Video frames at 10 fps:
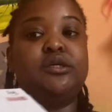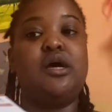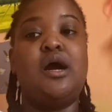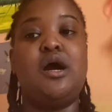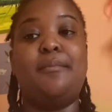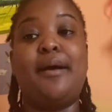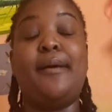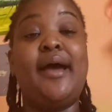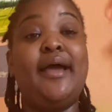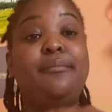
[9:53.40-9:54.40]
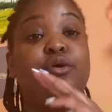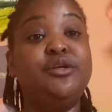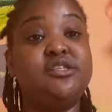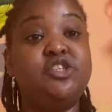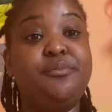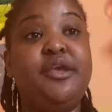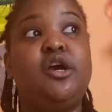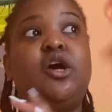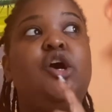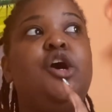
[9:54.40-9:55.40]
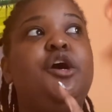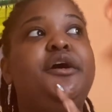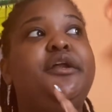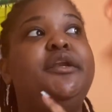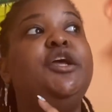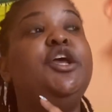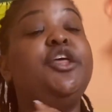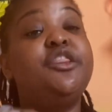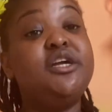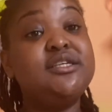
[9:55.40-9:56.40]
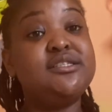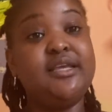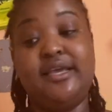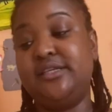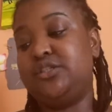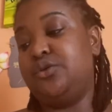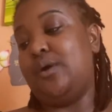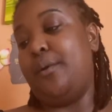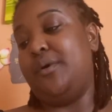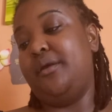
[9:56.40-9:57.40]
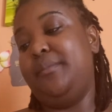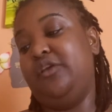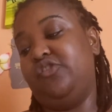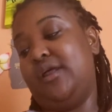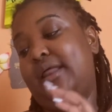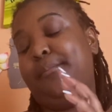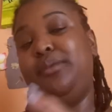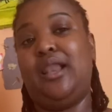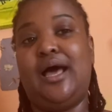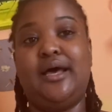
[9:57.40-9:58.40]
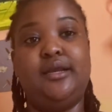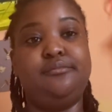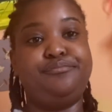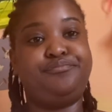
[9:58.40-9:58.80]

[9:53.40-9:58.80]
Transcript: I am going to Jamaica on Thursday, so I want to make sure that I plan